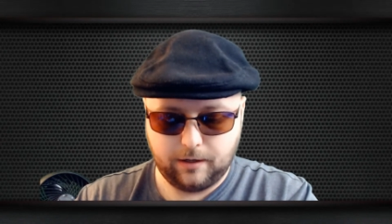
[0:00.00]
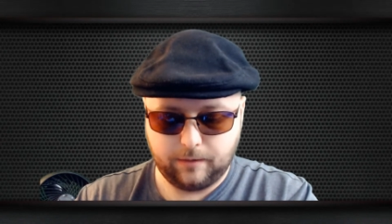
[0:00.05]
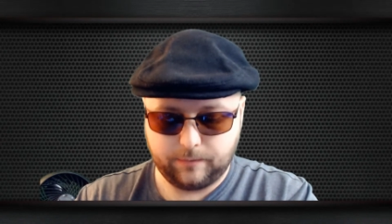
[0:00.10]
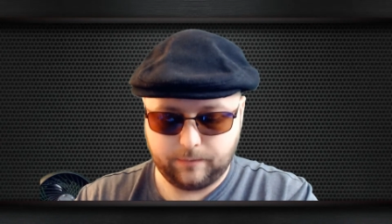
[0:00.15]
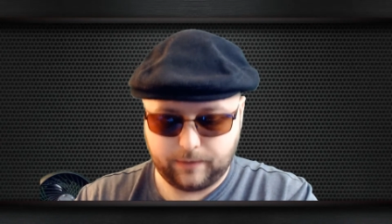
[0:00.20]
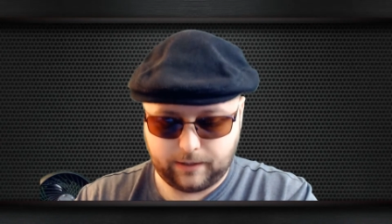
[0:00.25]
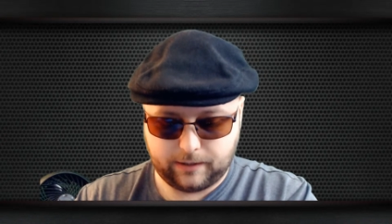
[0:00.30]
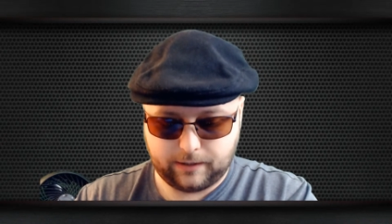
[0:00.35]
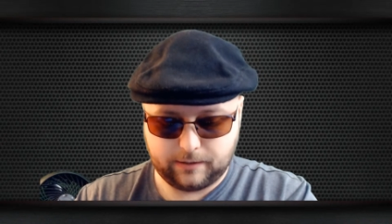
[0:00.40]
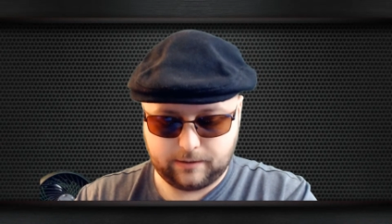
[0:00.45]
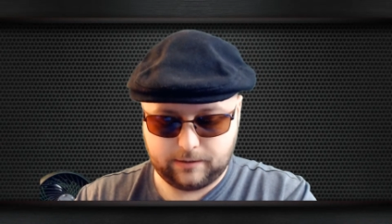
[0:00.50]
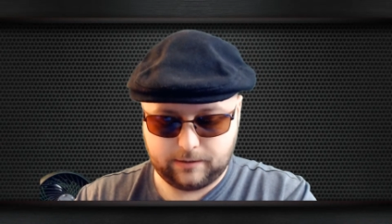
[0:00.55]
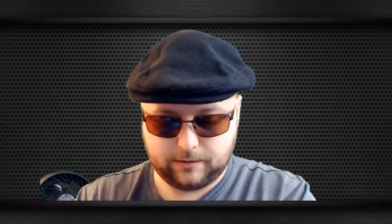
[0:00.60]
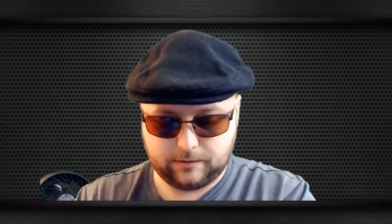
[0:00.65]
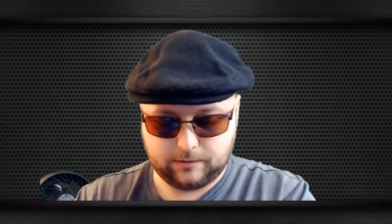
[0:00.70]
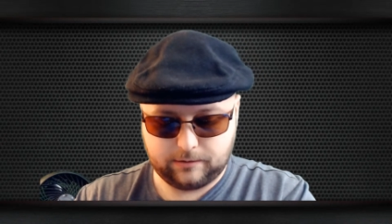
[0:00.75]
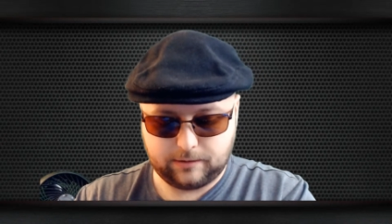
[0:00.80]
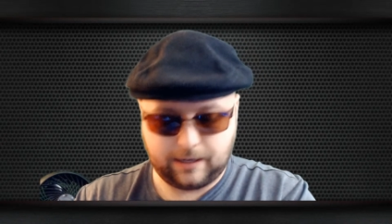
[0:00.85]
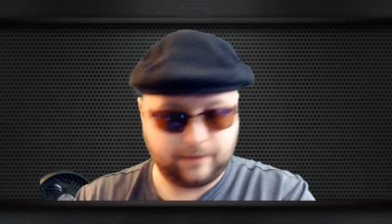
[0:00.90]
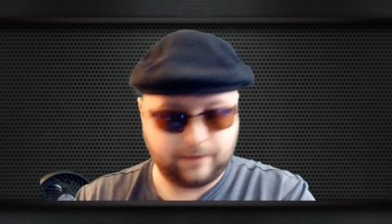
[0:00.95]
But
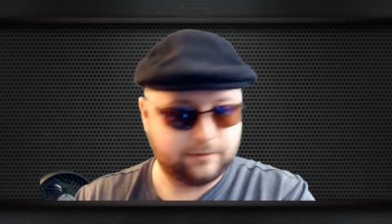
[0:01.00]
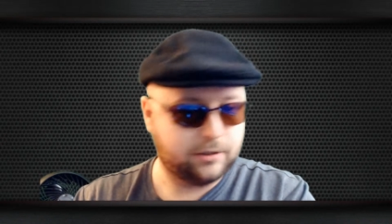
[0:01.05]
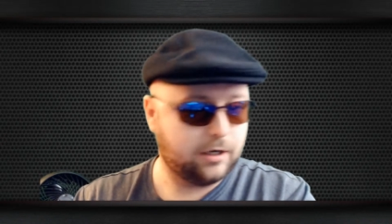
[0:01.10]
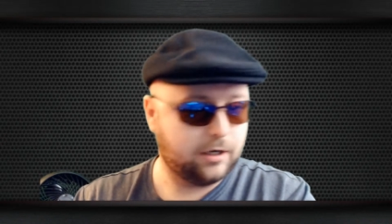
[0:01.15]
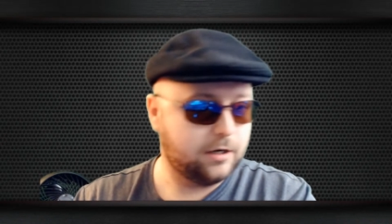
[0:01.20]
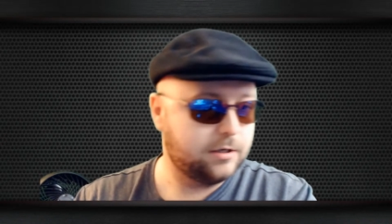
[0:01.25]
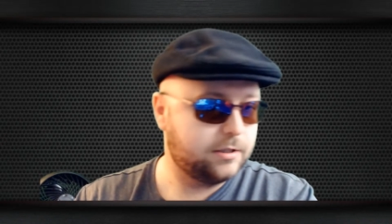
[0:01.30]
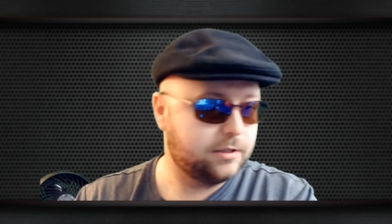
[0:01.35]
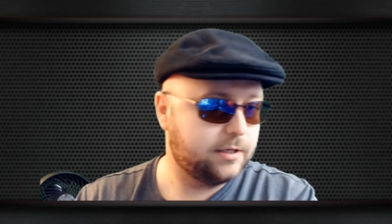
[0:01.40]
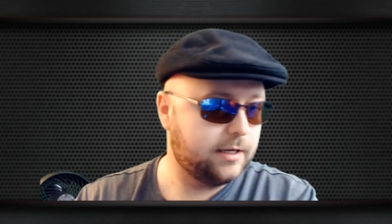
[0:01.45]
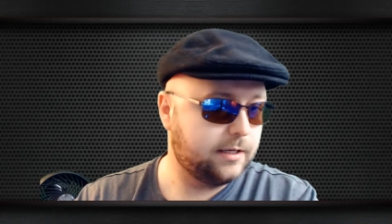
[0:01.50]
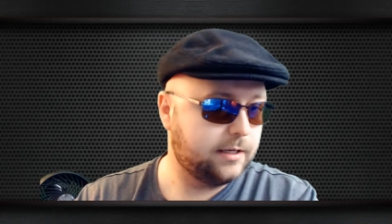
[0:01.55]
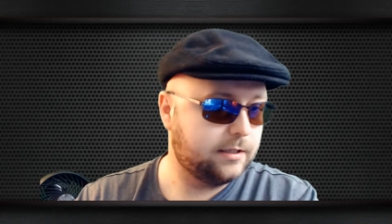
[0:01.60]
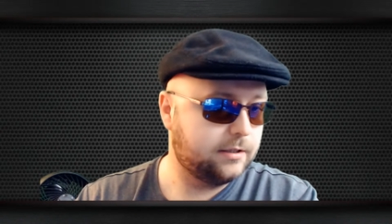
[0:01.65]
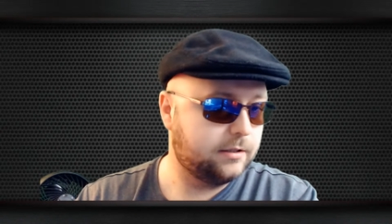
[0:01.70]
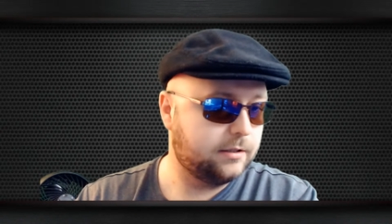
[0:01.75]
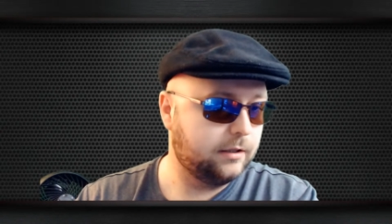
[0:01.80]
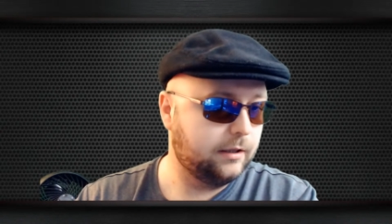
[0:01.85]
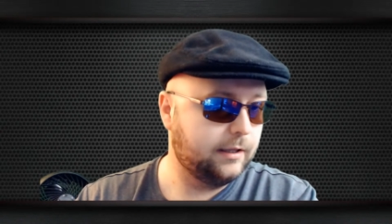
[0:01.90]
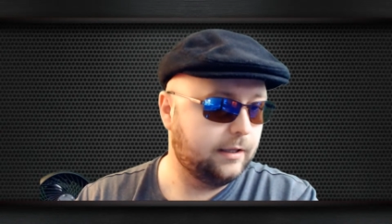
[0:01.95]
I charged it
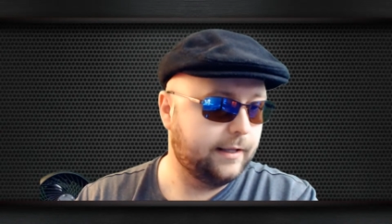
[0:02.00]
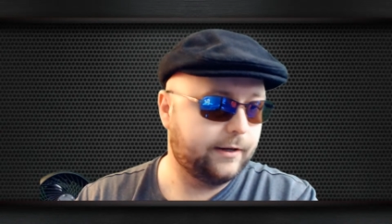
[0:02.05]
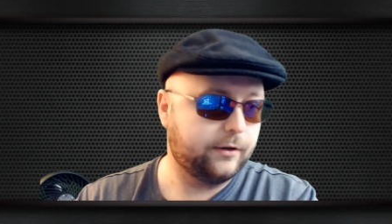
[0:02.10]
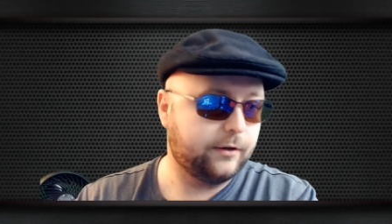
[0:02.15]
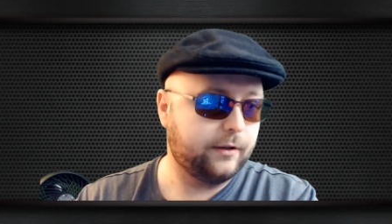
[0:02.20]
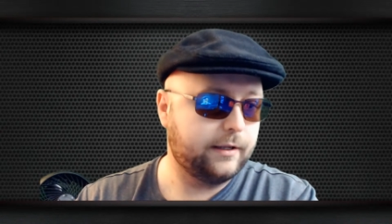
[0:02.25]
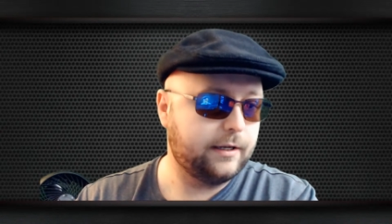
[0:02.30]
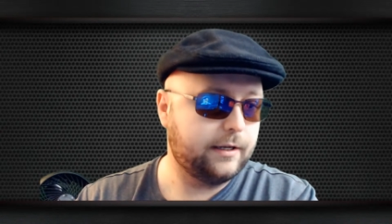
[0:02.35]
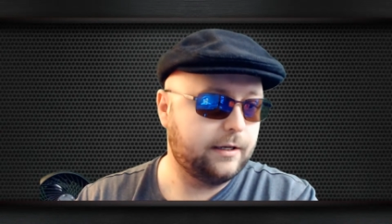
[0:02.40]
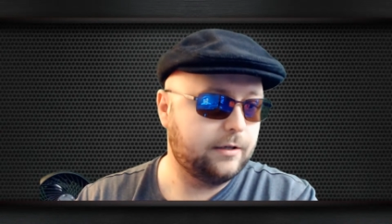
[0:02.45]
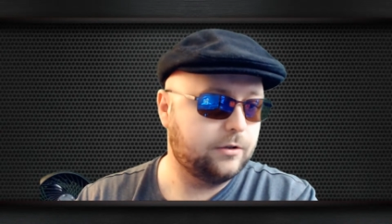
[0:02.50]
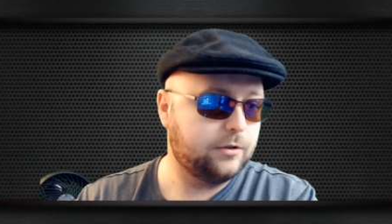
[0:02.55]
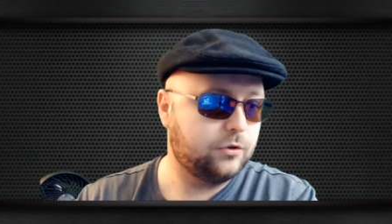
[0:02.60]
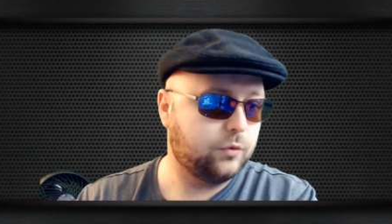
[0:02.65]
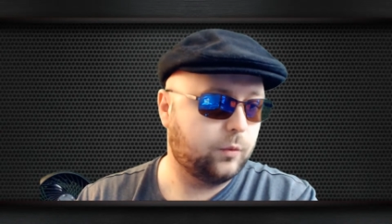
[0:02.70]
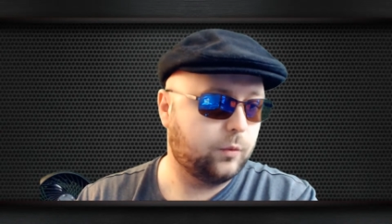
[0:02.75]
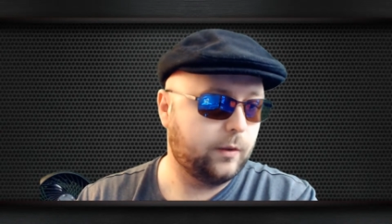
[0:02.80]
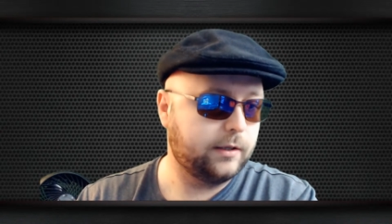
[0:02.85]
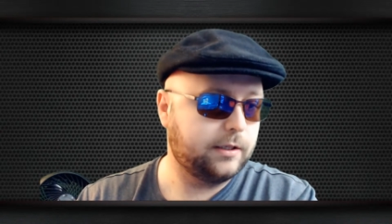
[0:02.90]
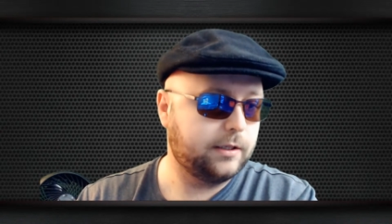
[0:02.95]
literally
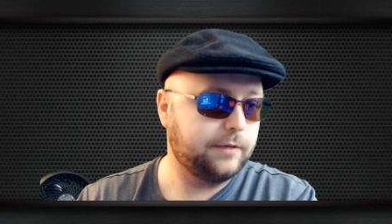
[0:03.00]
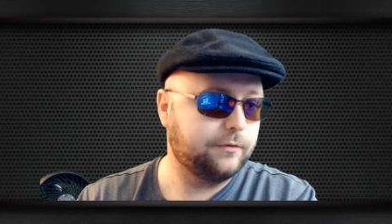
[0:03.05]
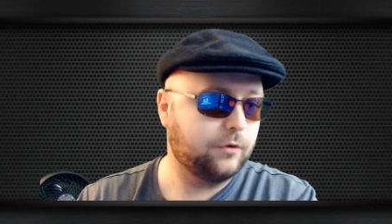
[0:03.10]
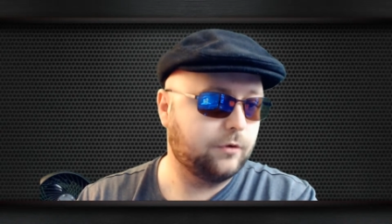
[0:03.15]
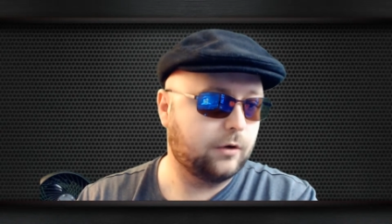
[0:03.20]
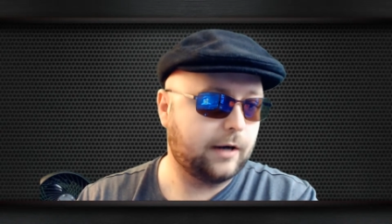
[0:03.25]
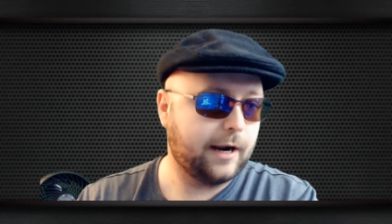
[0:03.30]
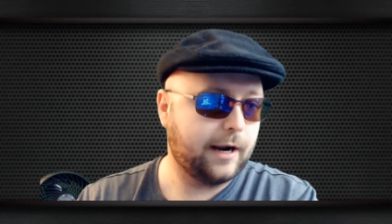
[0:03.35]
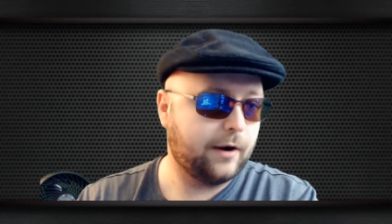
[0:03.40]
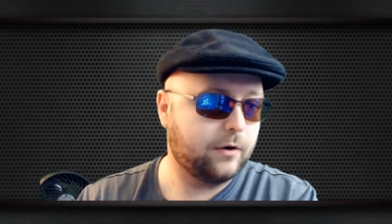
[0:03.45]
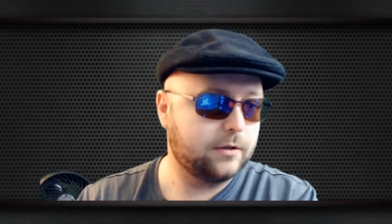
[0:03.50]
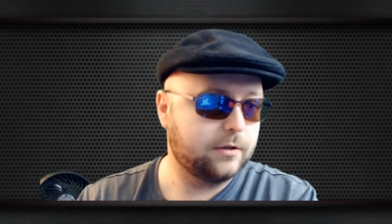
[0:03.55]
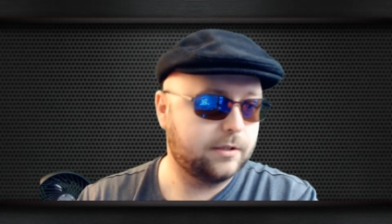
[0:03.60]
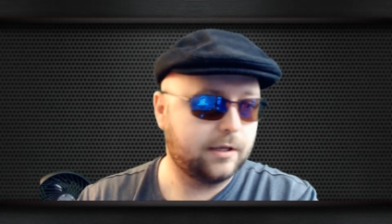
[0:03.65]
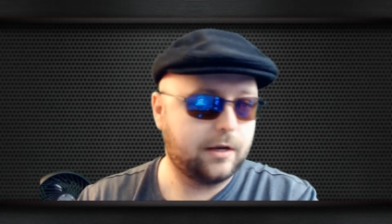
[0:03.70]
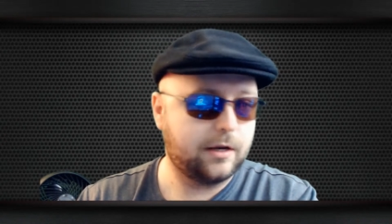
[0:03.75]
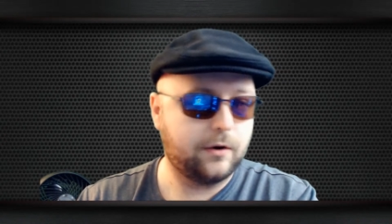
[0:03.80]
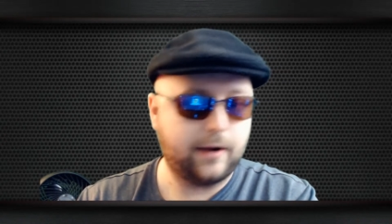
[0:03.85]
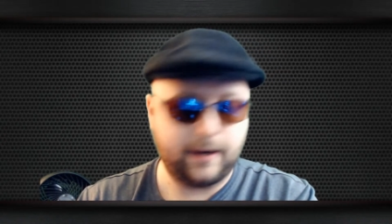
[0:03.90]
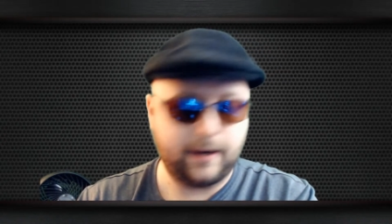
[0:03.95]
24 hours
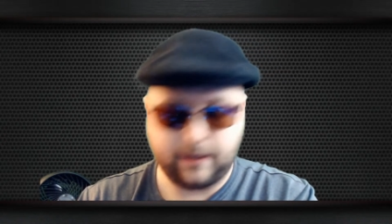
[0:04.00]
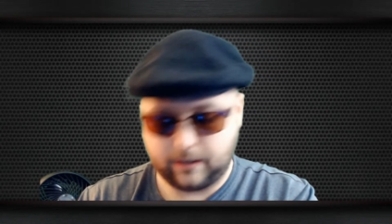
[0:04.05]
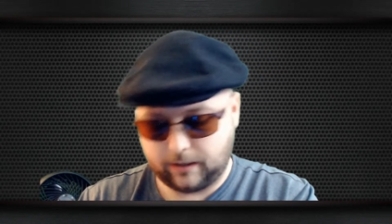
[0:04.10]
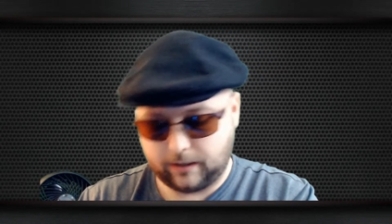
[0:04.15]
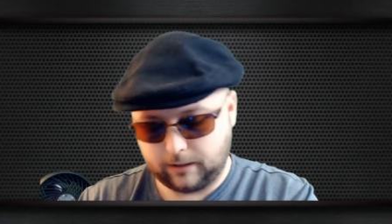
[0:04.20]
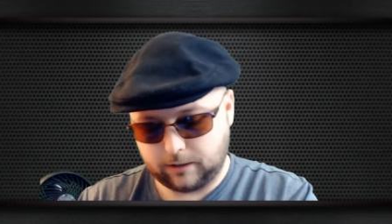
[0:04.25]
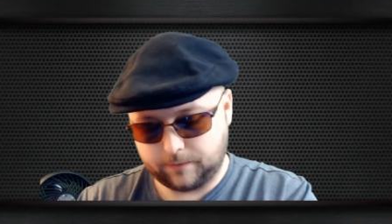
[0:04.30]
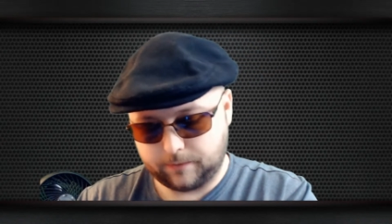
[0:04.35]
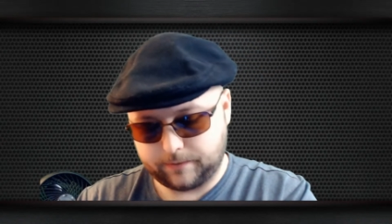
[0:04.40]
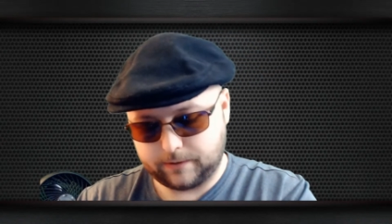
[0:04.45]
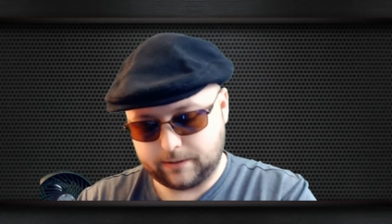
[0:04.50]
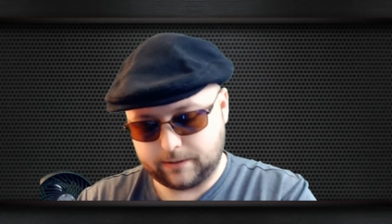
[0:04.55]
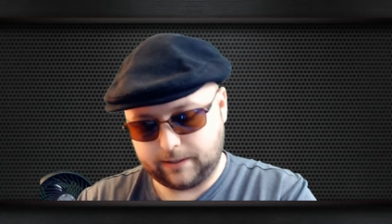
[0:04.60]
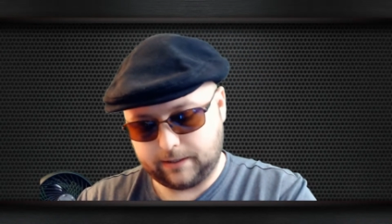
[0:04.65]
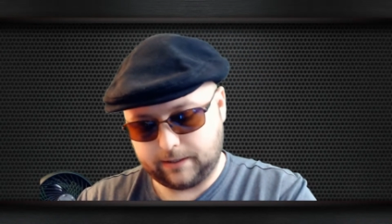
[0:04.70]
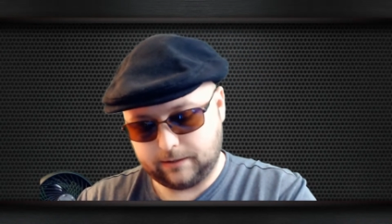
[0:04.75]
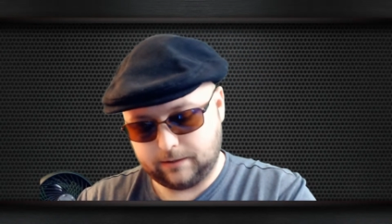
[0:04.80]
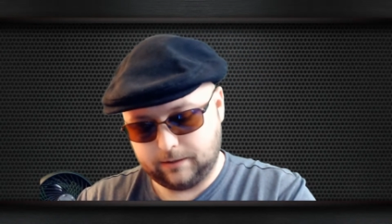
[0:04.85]
ago, had it 100%.